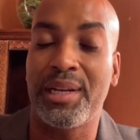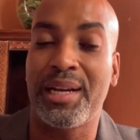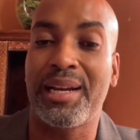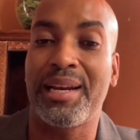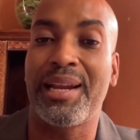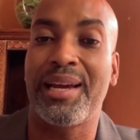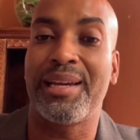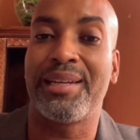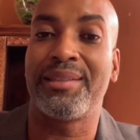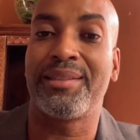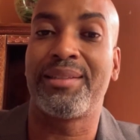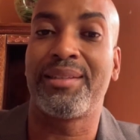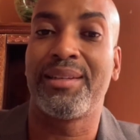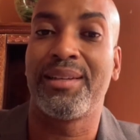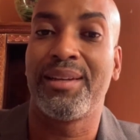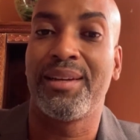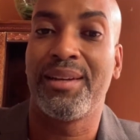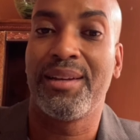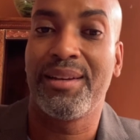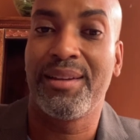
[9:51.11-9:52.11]
client
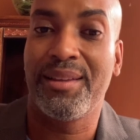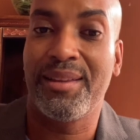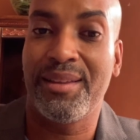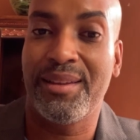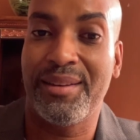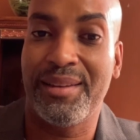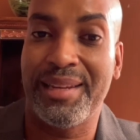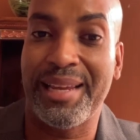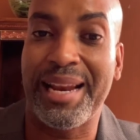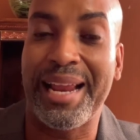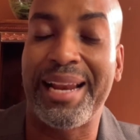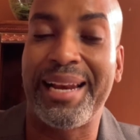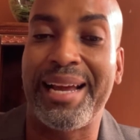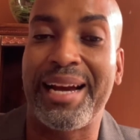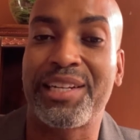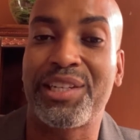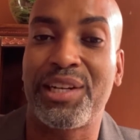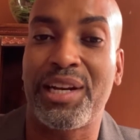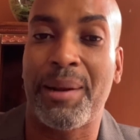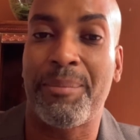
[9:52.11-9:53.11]
an
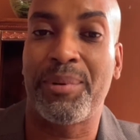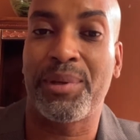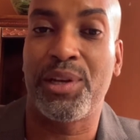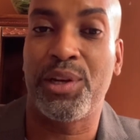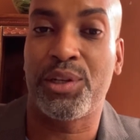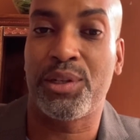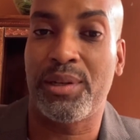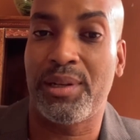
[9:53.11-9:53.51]
actual application.